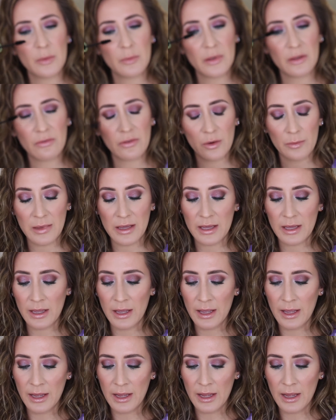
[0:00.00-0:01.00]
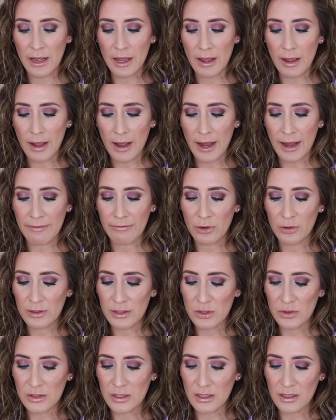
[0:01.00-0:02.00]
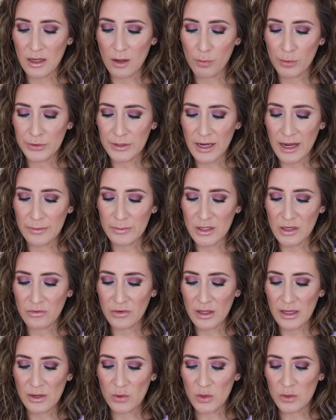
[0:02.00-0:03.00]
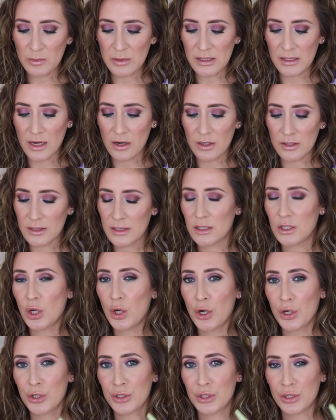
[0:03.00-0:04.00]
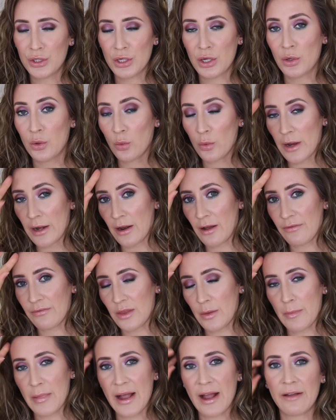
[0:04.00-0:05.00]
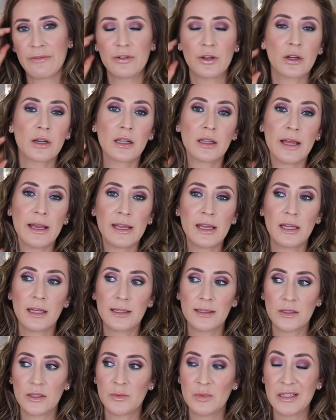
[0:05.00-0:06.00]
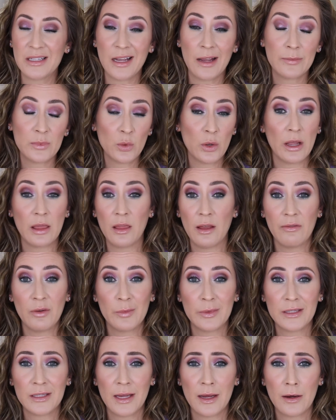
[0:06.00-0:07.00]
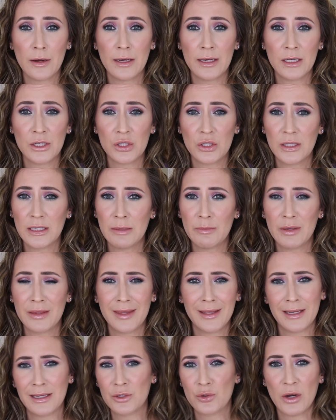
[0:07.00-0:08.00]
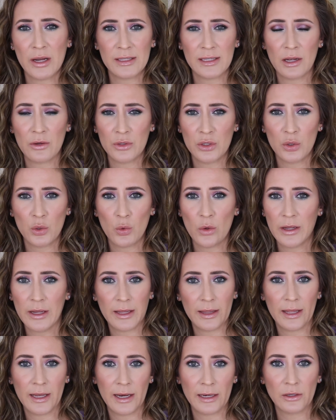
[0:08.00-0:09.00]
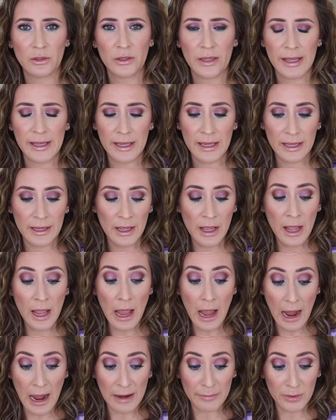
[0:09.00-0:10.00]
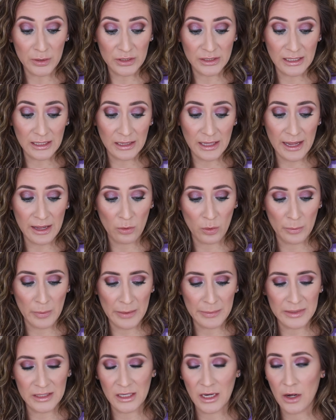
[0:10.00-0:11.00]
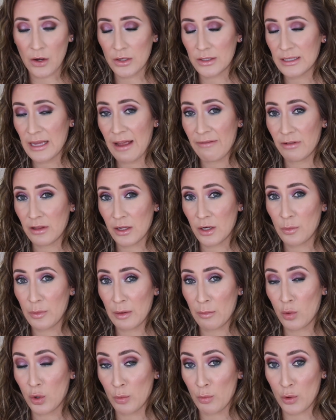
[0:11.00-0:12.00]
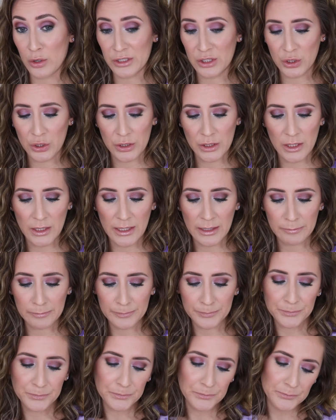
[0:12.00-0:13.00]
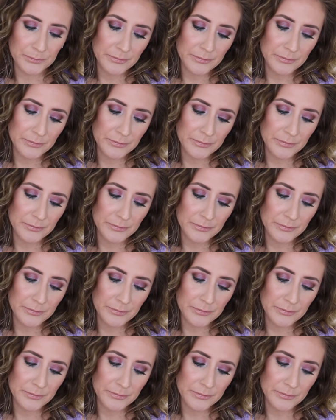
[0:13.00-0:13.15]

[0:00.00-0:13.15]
bit big for me. I've only used it a couple times. I feel like with mascaras, it's hard to know right off the bat if you're gonna like it because there's been times where I love a mascara initially, but then it dries out too quick and then I don't like it. I personally like when my mascaras have a little bit more moisture to them